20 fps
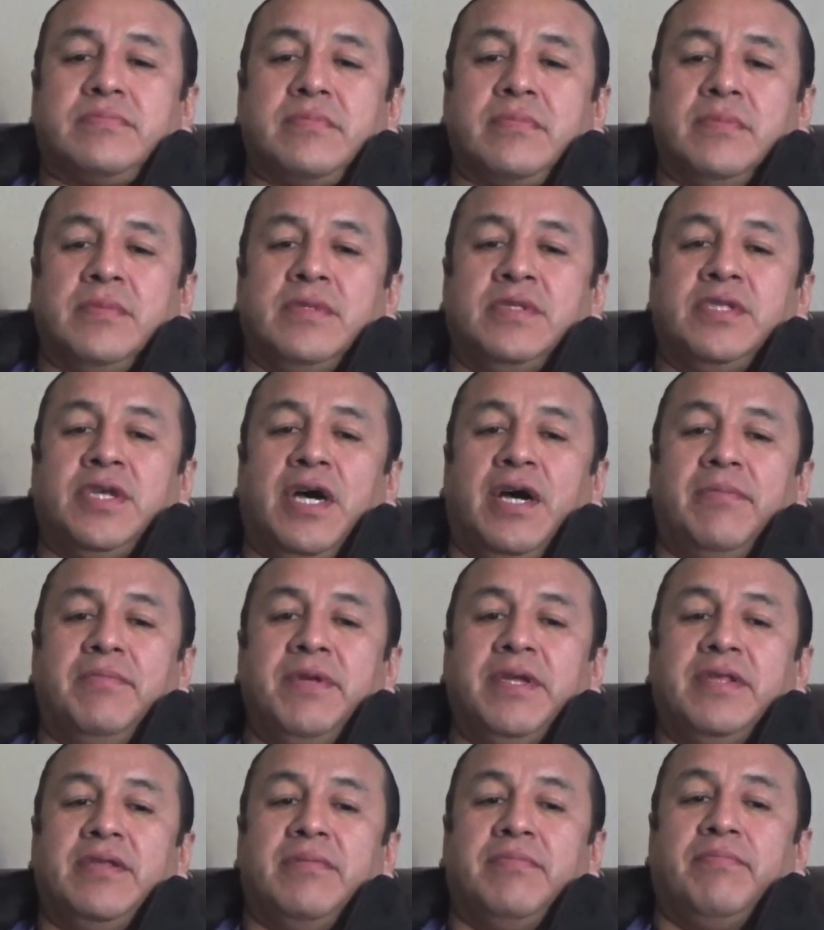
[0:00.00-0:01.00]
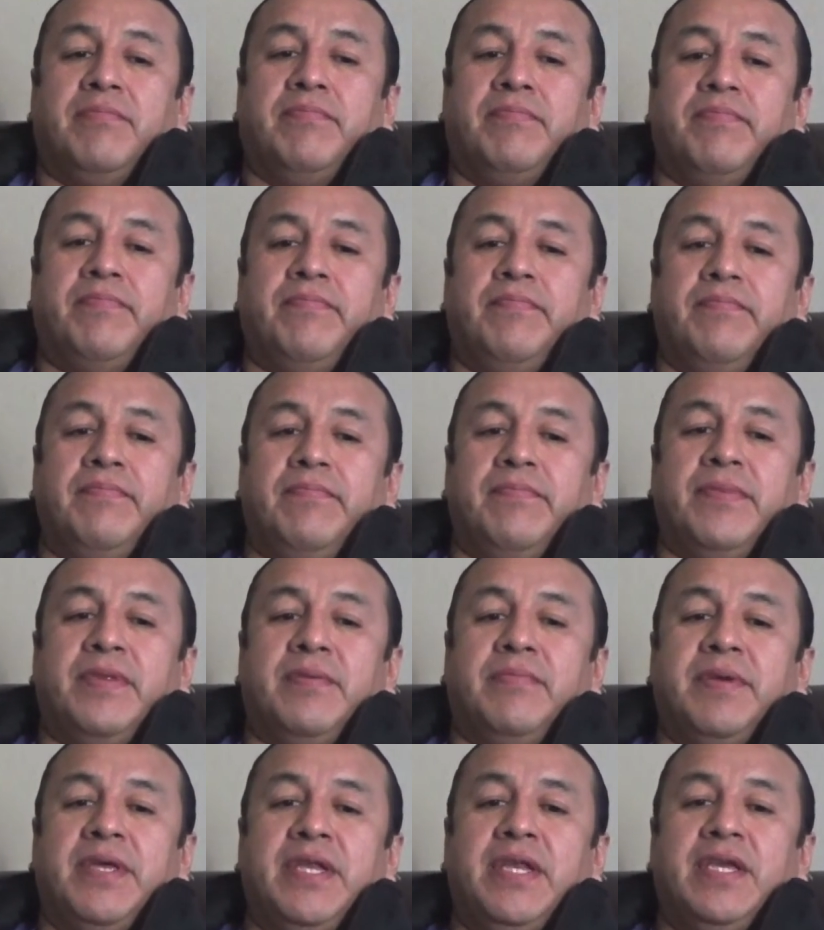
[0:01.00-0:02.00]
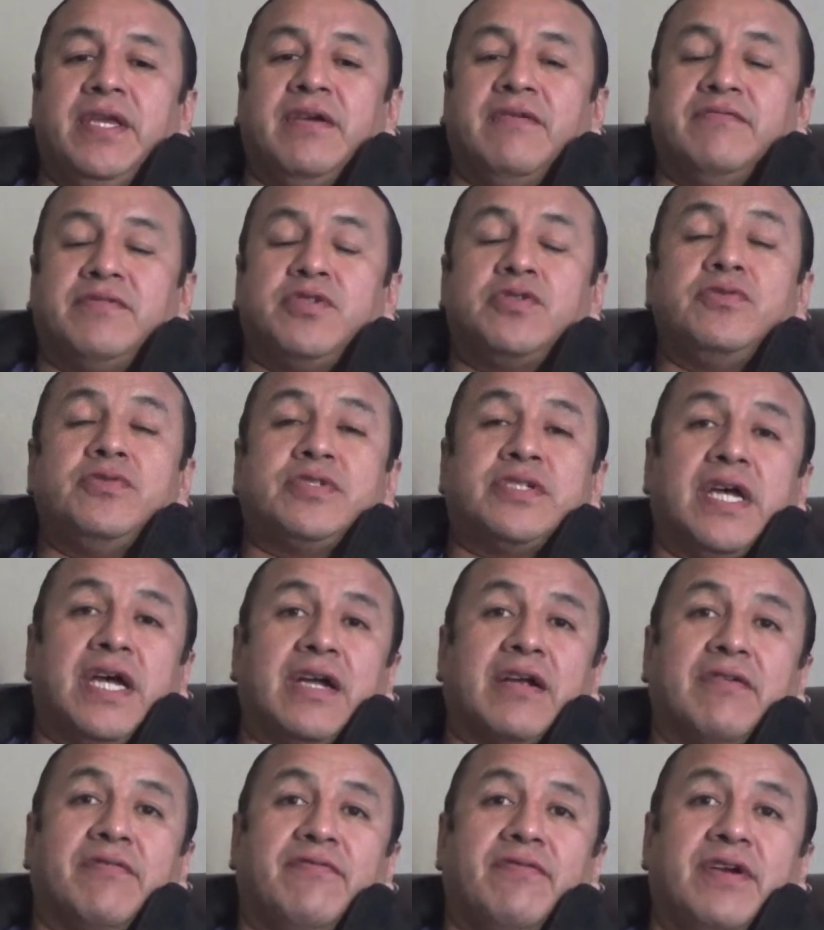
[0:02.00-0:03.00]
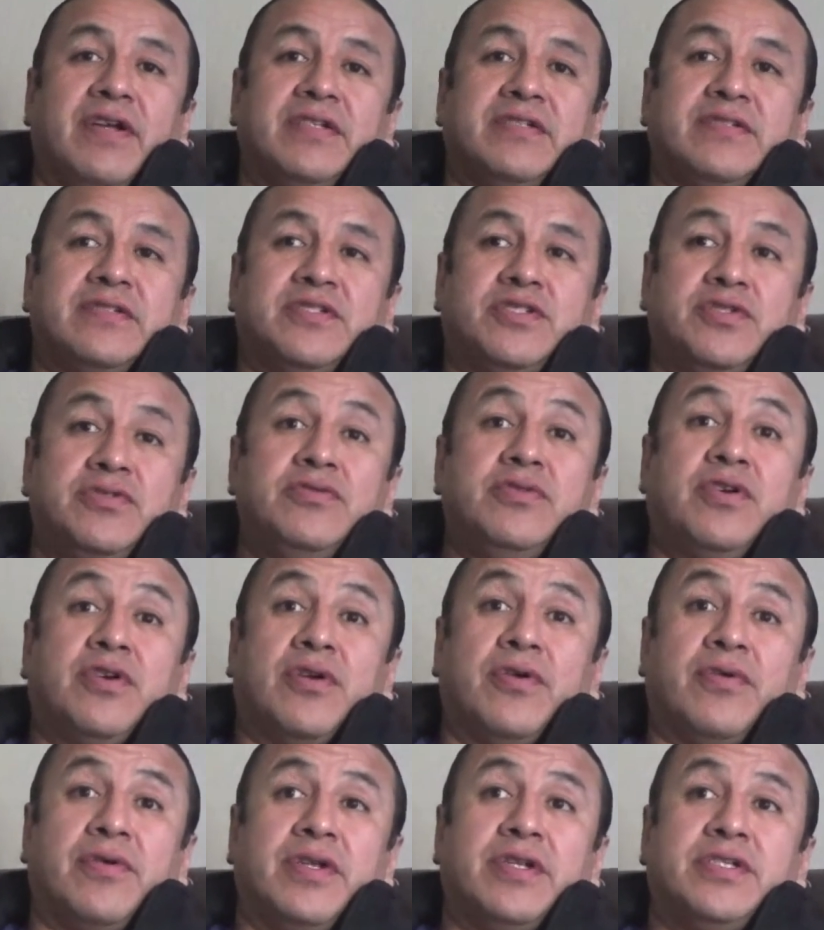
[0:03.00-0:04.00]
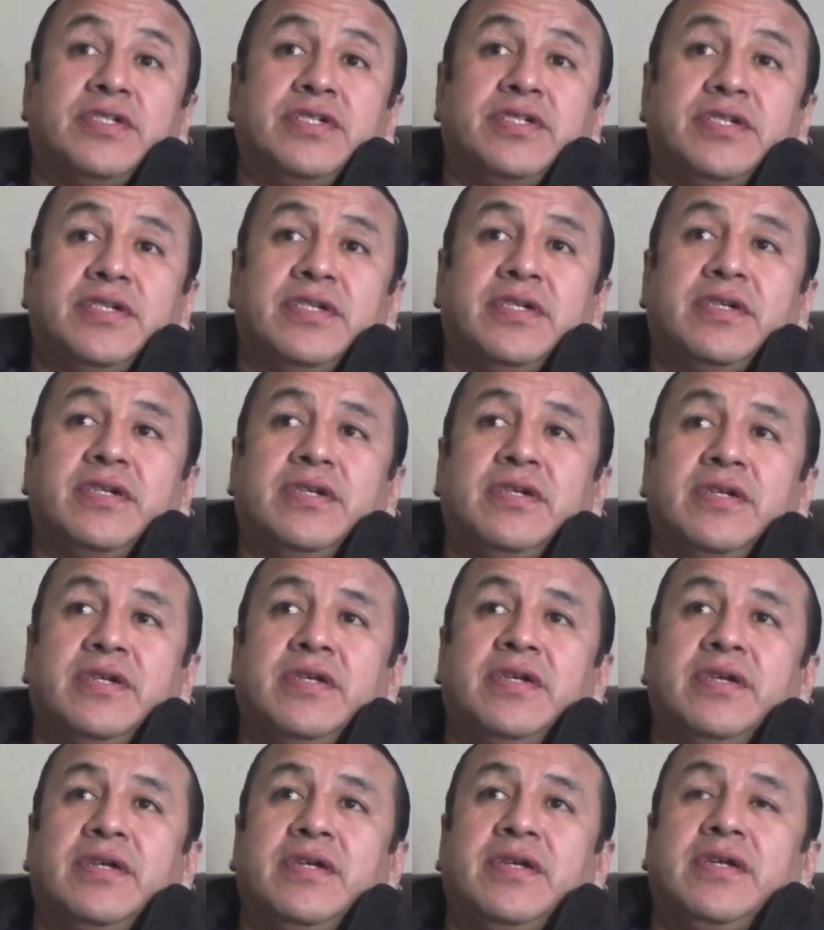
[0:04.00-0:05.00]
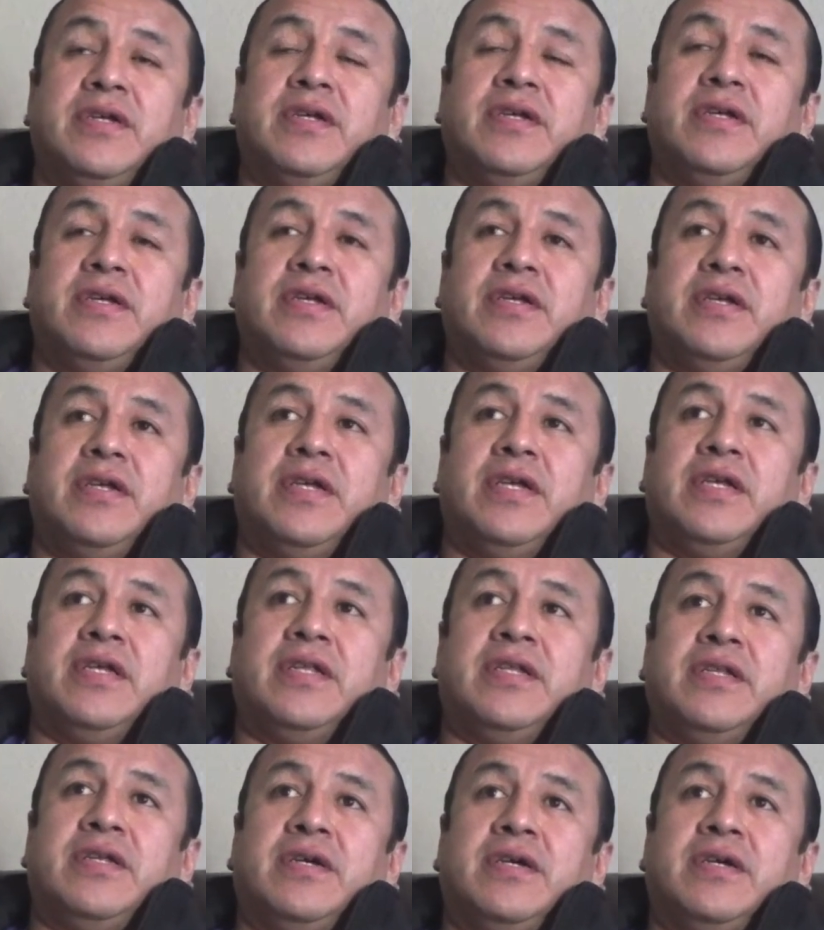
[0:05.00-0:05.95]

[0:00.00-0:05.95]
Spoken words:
it taught me the meaning of true sacrifice, true courage, and